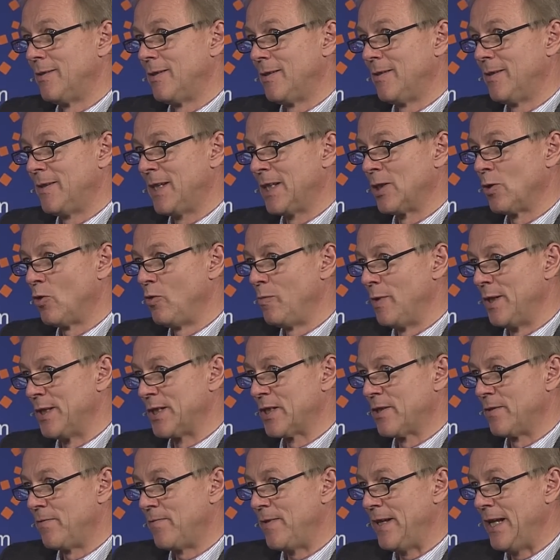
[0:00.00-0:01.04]
there's
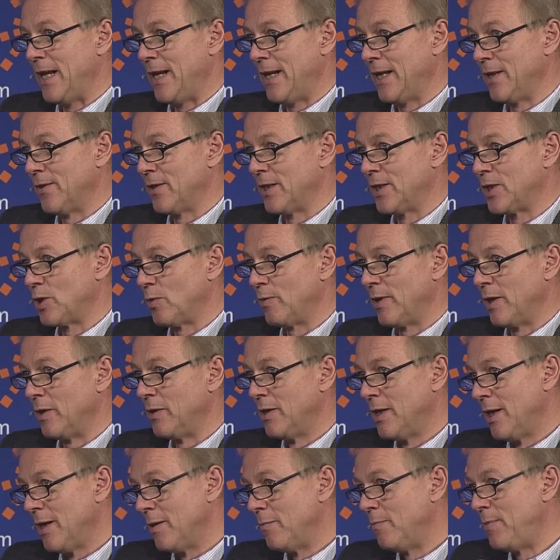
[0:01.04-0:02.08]
almost a feeling that, you know,
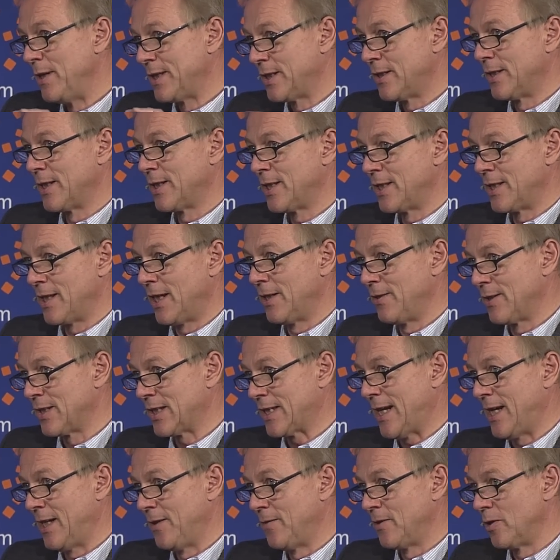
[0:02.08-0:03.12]
businesses
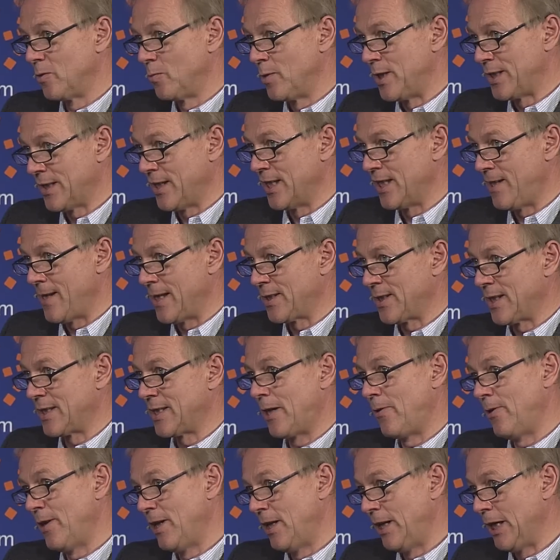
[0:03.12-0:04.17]
understand that risk is
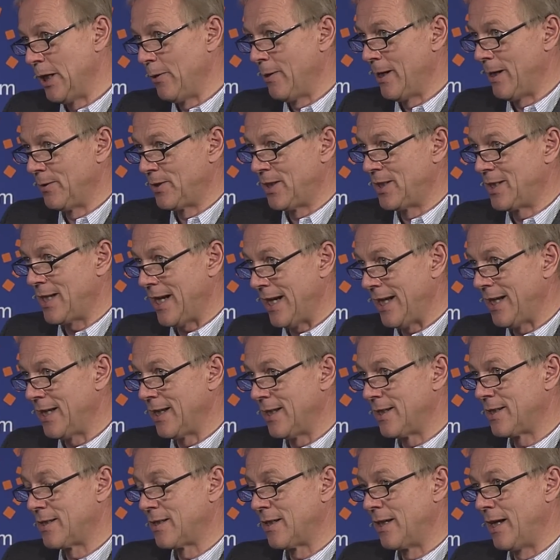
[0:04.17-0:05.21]
necessary and know how to take
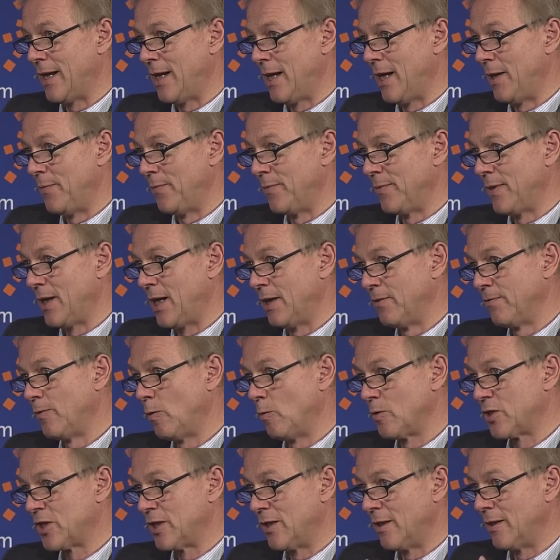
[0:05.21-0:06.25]
it.
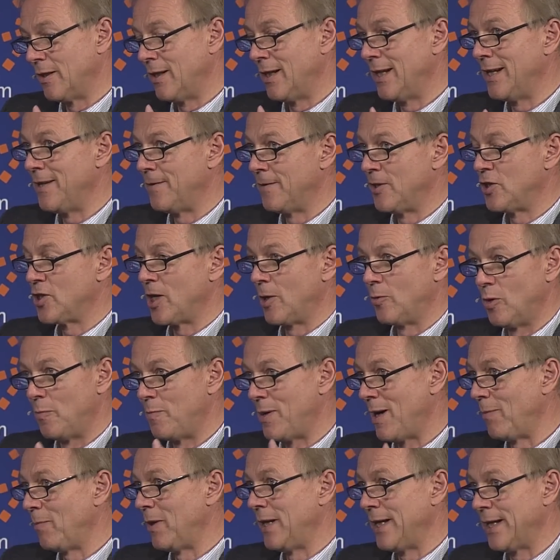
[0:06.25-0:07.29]
Unfortunately, the general
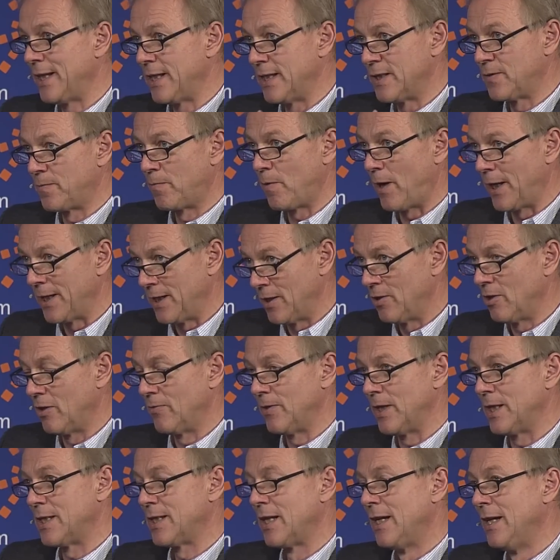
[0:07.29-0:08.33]
public is frightened
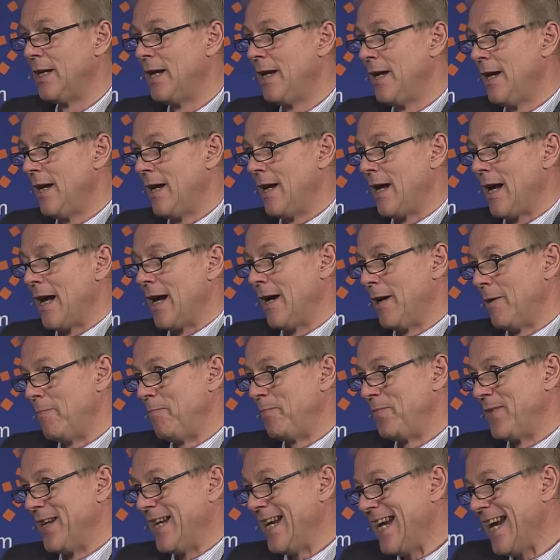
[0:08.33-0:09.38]
of it.
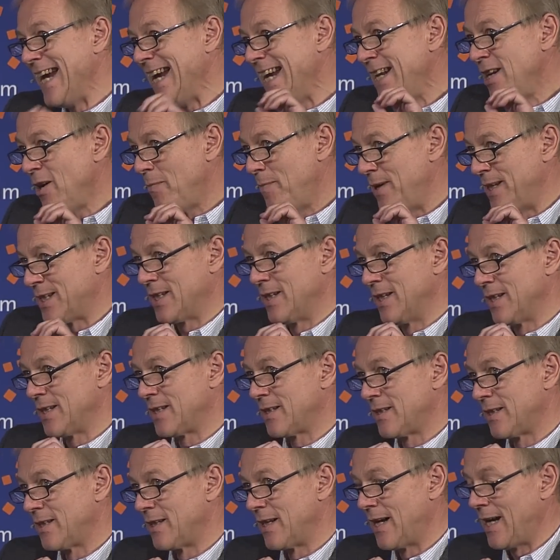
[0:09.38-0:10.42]
In a
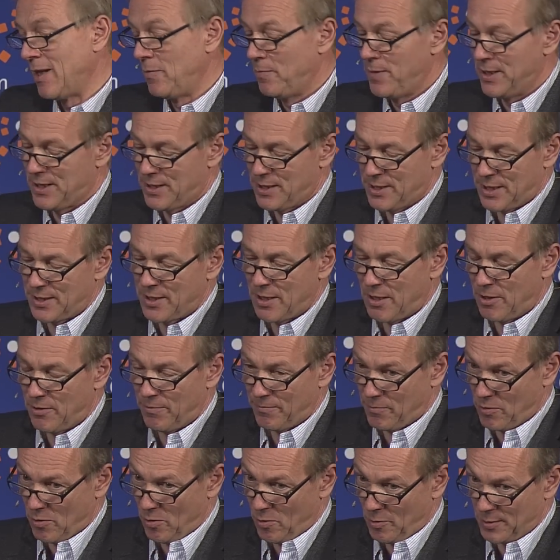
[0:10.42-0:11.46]
business, and businesses are,
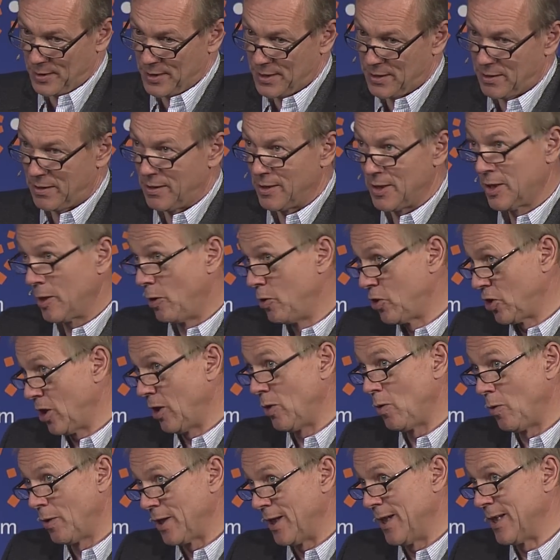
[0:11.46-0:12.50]
of course,
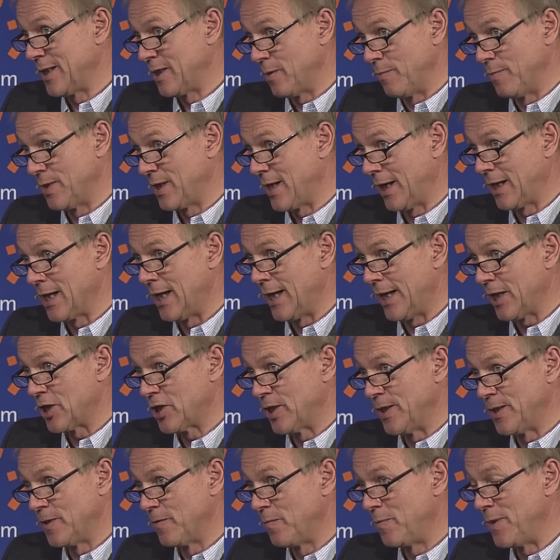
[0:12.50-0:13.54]
social organisms, they're
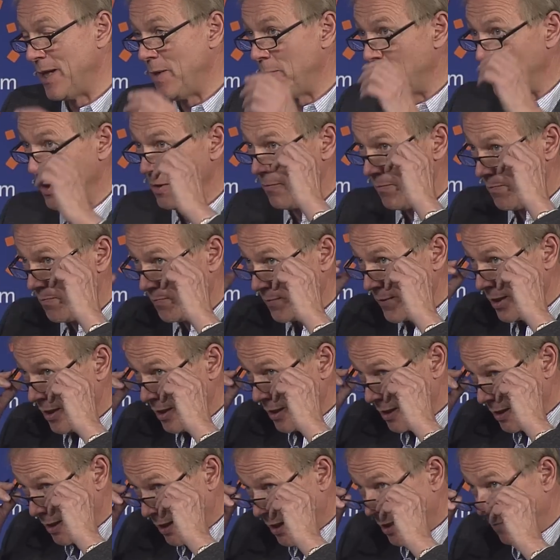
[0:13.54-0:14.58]
collections of people
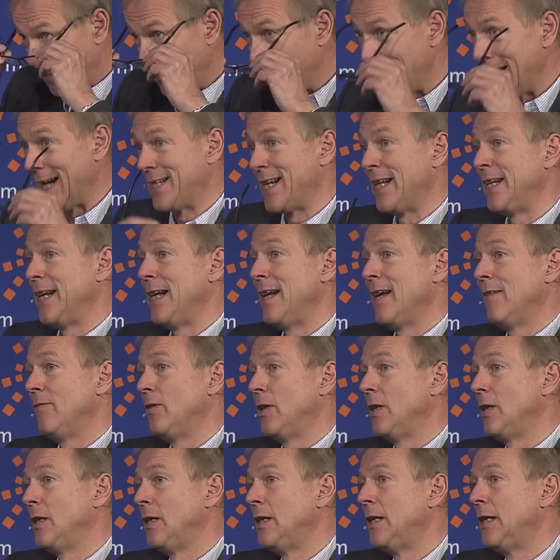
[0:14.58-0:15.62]
at any
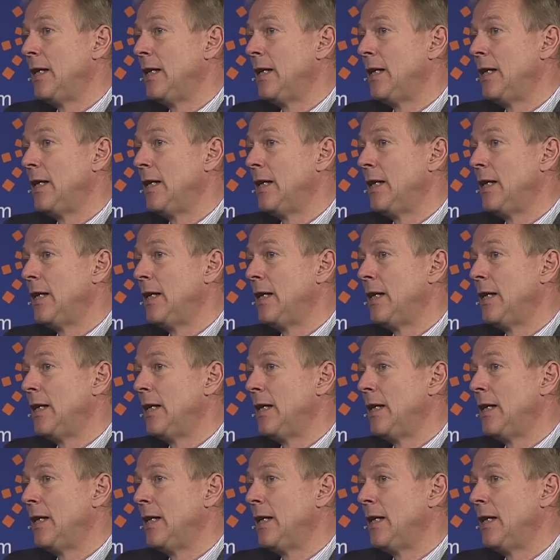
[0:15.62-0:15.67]
level,